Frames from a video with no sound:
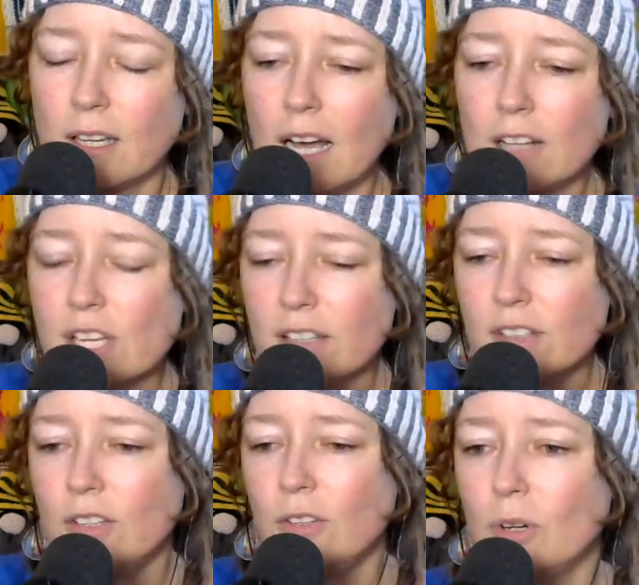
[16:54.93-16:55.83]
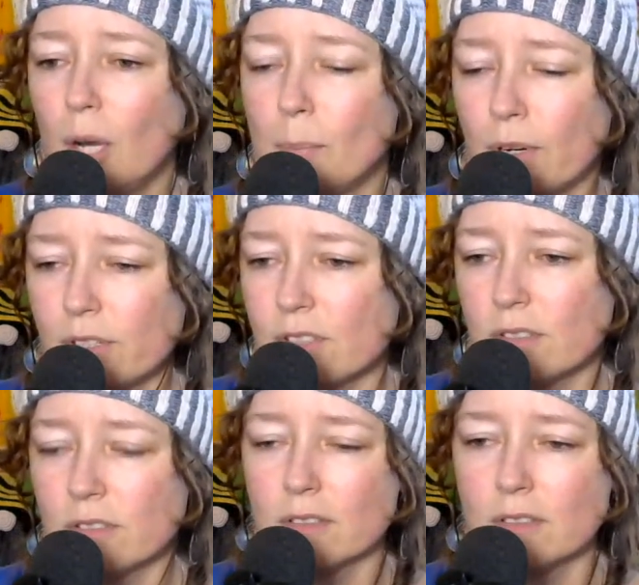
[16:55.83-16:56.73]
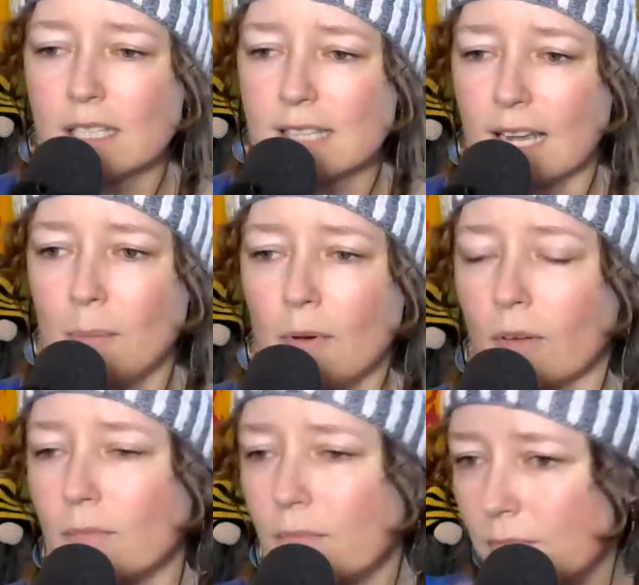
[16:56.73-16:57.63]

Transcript: I'll tell you a personal example.